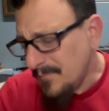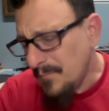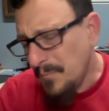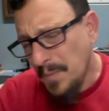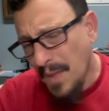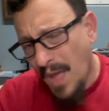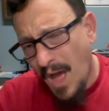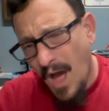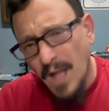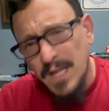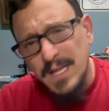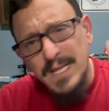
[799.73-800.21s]

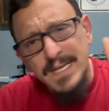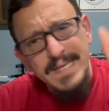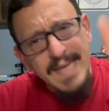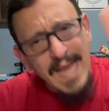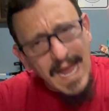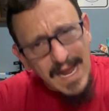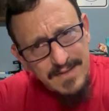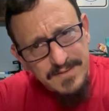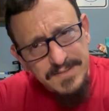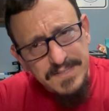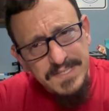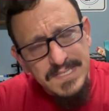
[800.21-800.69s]
I'll
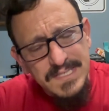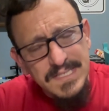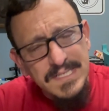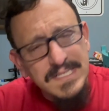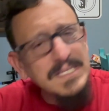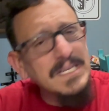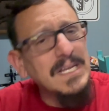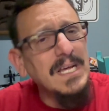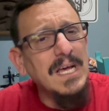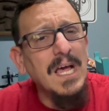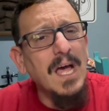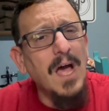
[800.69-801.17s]
announce it.
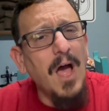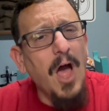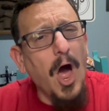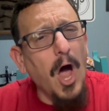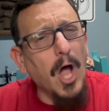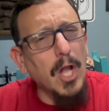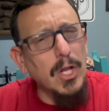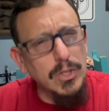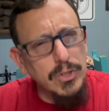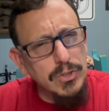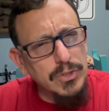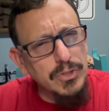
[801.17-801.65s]

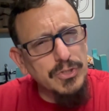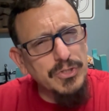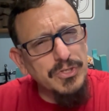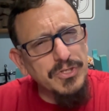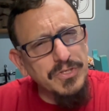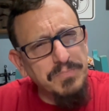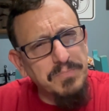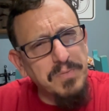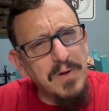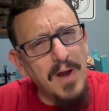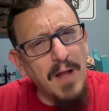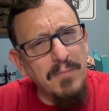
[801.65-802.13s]
I'll
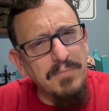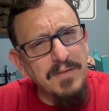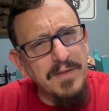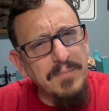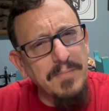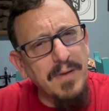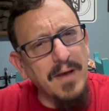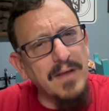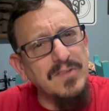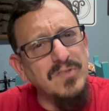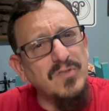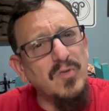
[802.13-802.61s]
lose probably
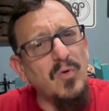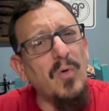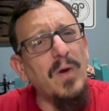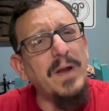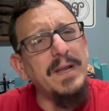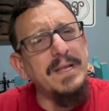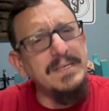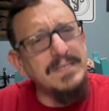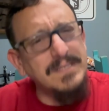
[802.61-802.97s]
about 20